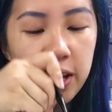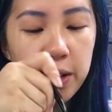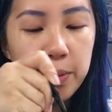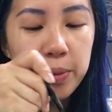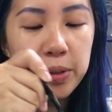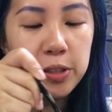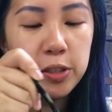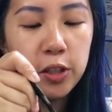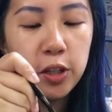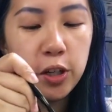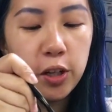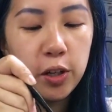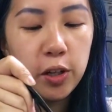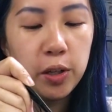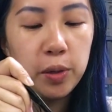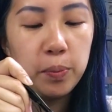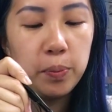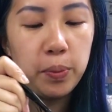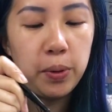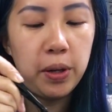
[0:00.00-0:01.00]
Um, it's
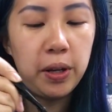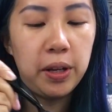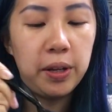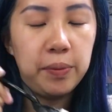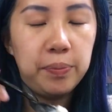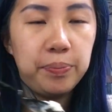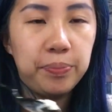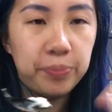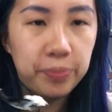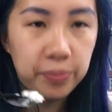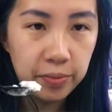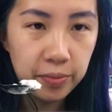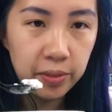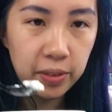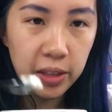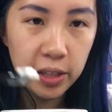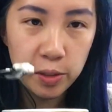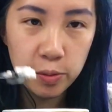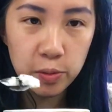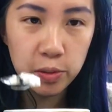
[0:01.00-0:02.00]
good, but
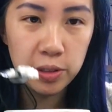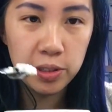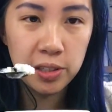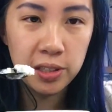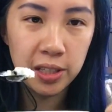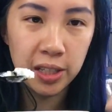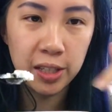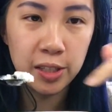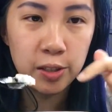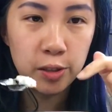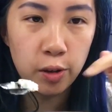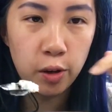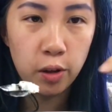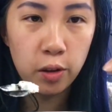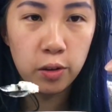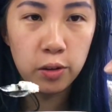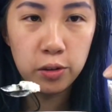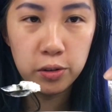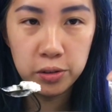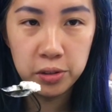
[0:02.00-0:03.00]
this was
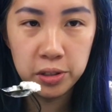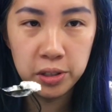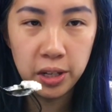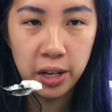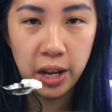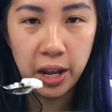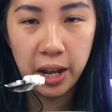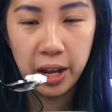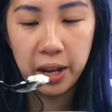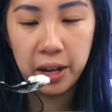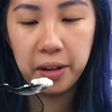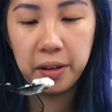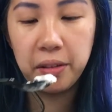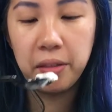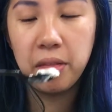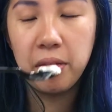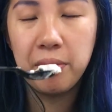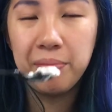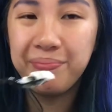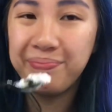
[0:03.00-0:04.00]
$6, and
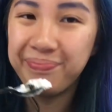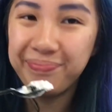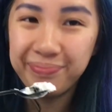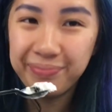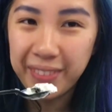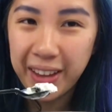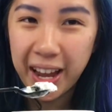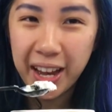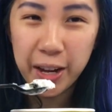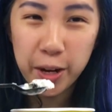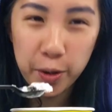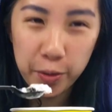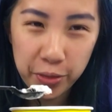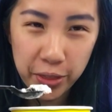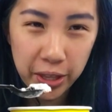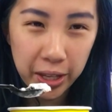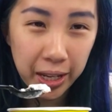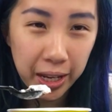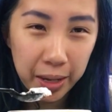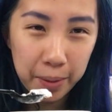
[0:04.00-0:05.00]
I don't
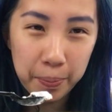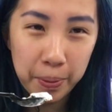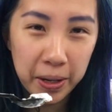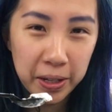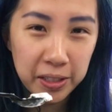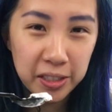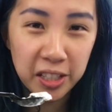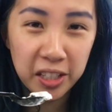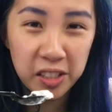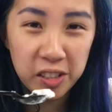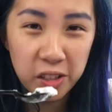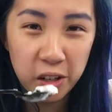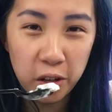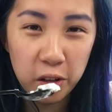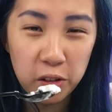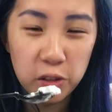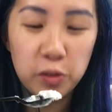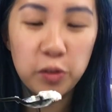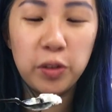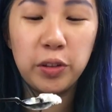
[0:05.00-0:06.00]
think I'd pay
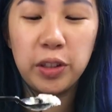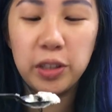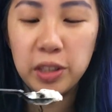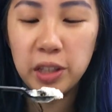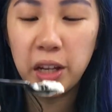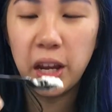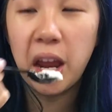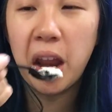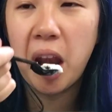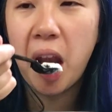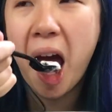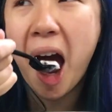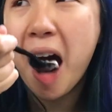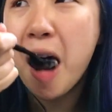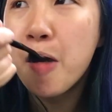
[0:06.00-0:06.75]
$6 for this again.